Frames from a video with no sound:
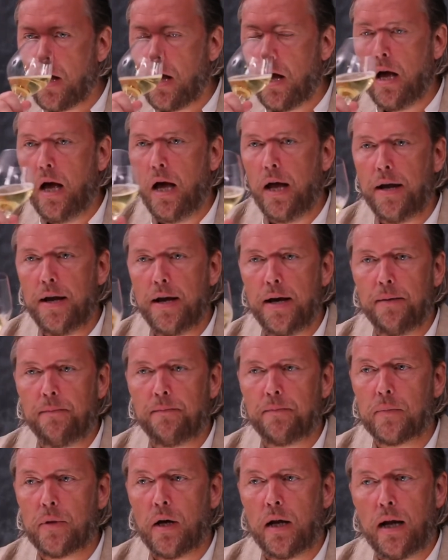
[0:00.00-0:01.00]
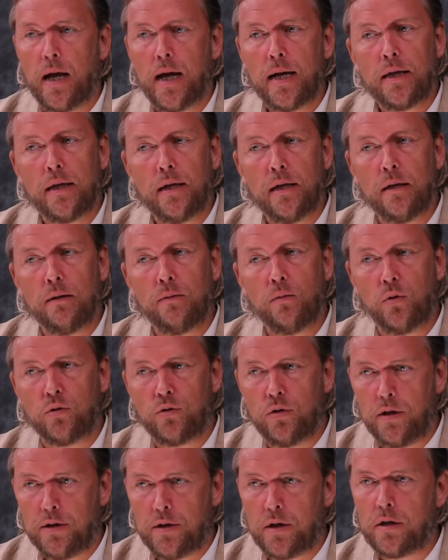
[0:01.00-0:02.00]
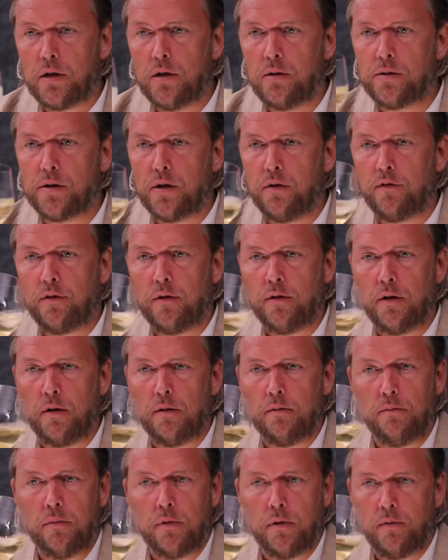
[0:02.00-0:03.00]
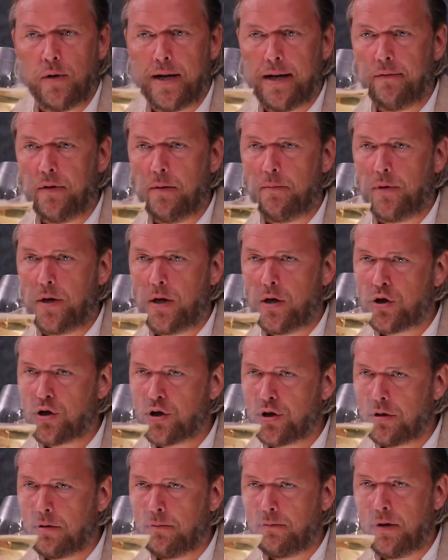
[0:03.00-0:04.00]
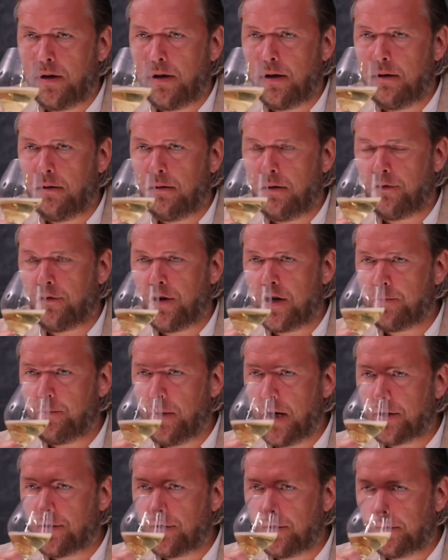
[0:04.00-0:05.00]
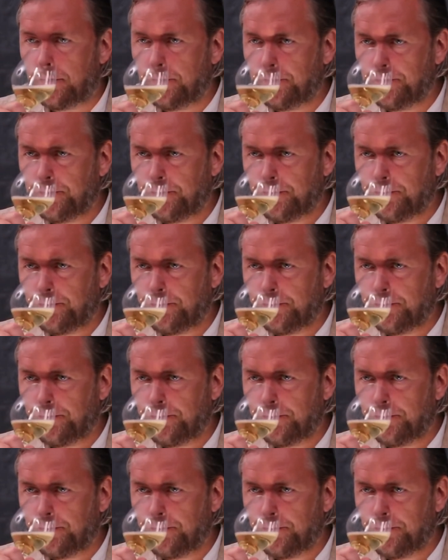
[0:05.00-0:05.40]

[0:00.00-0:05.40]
And I like the autolytic notes of, we have the brioche, the fresh butter,